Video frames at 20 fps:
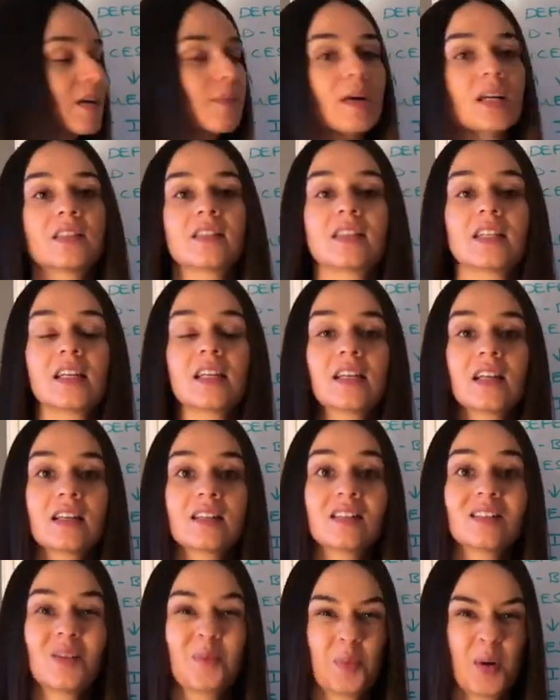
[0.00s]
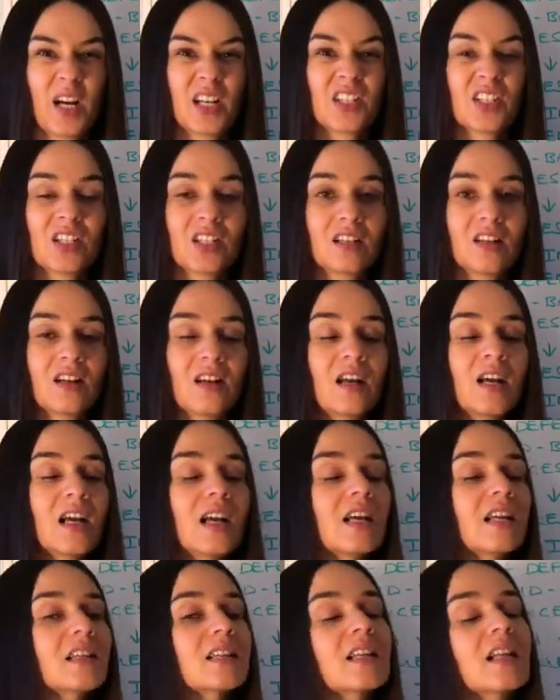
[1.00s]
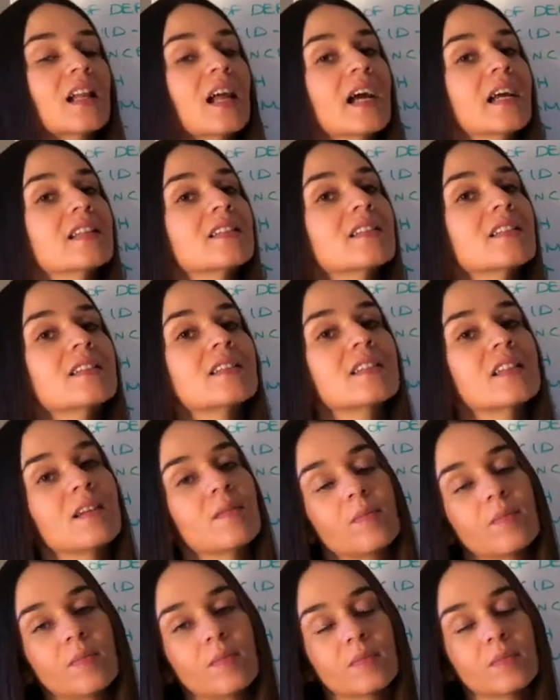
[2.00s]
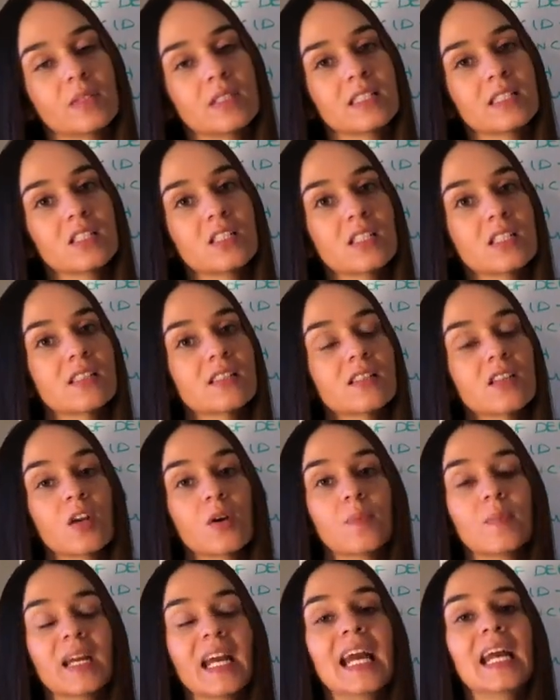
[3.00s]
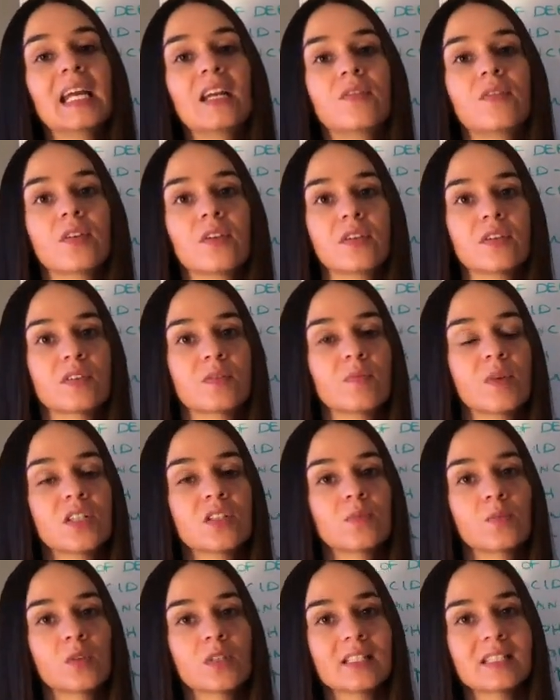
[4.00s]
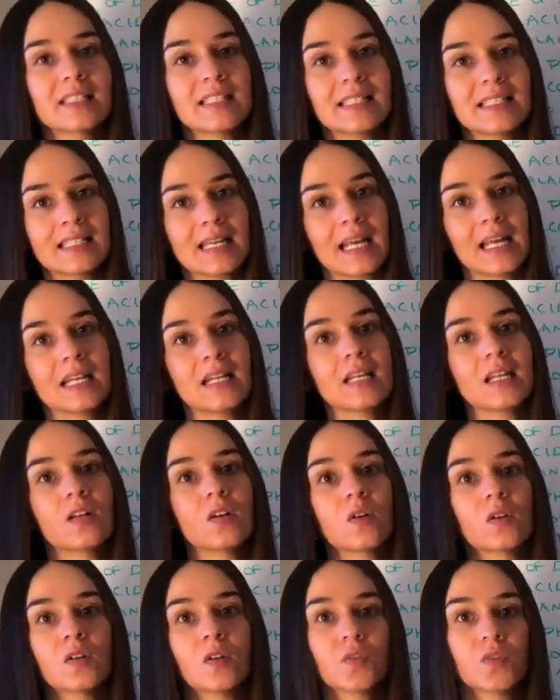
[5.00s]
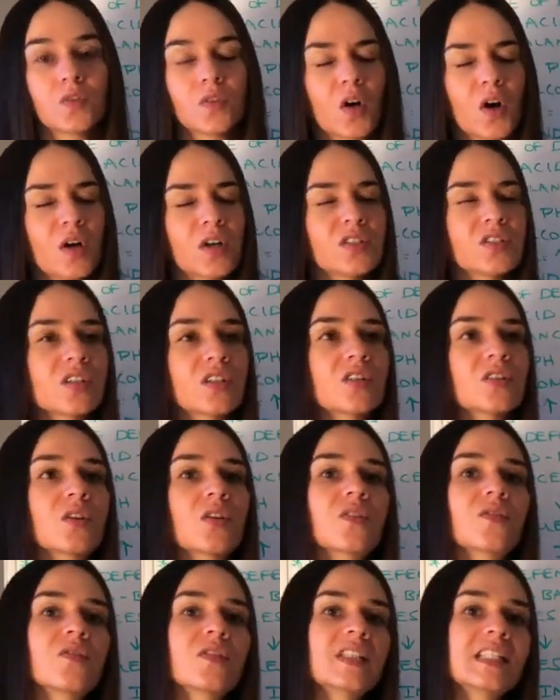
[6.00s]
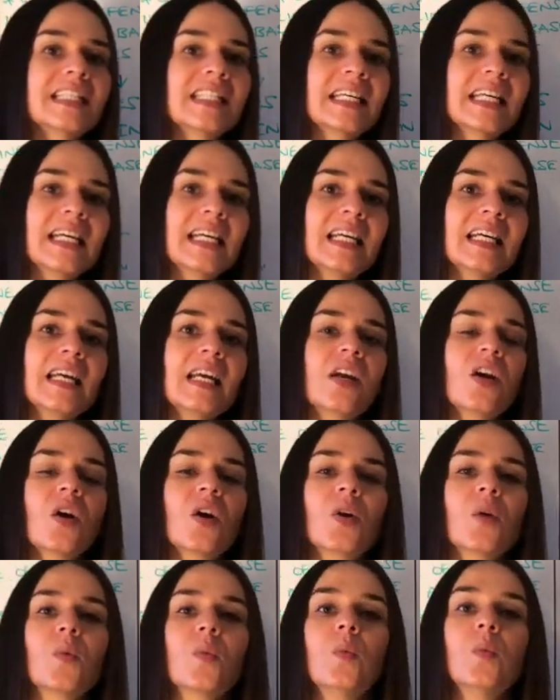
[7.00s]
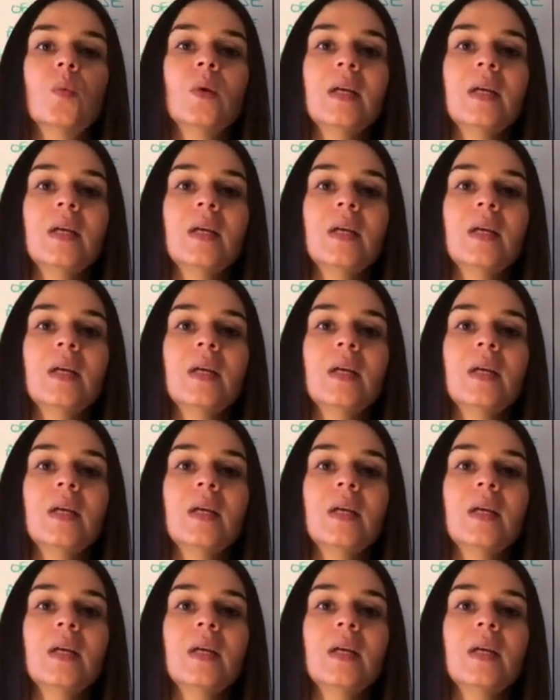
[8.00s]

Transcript: think about CNS depression. Clients just seem, just their behavior is much more sedated or lethargic or fatigue or